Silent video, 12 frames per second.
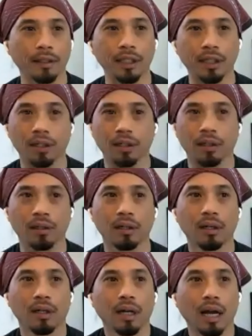here,
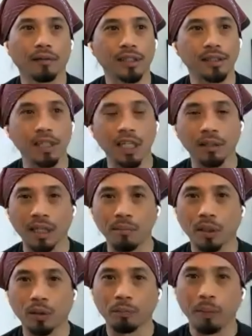I'm just seeing
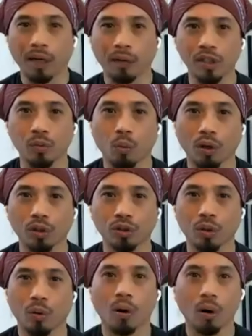immigrant parents work
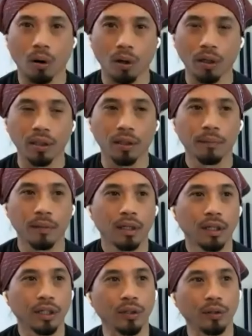so hard.
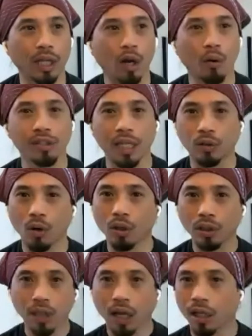You know, they always say, go
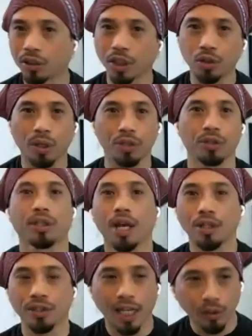to college, get your
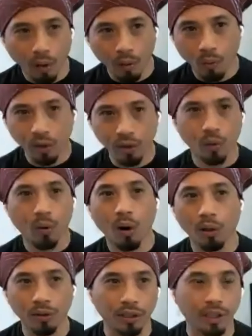education. That's why we work so
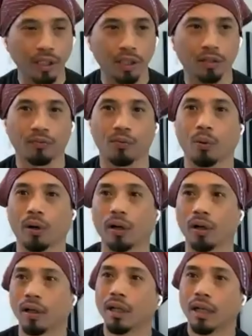hard to get here
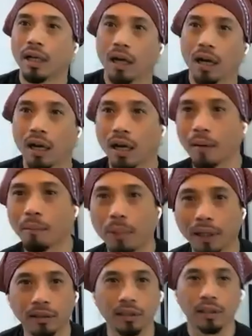for.
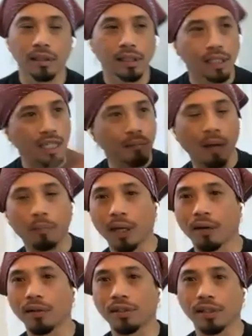But seeing my
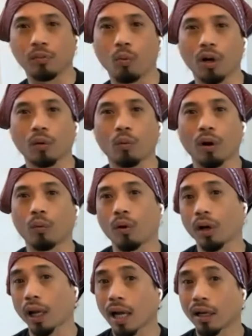parents just work,
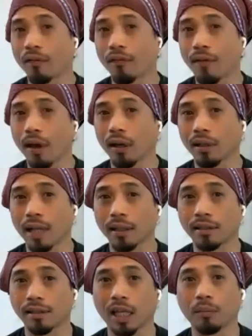I kind of fell in
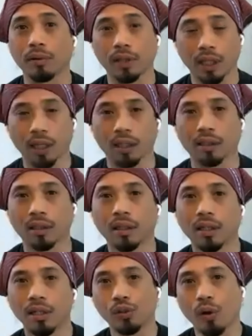that same thing.
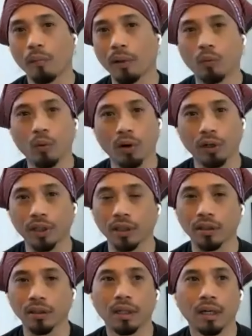So I've been
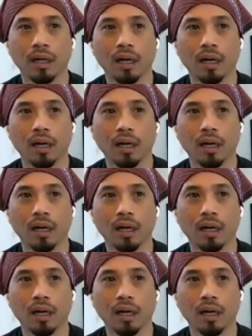working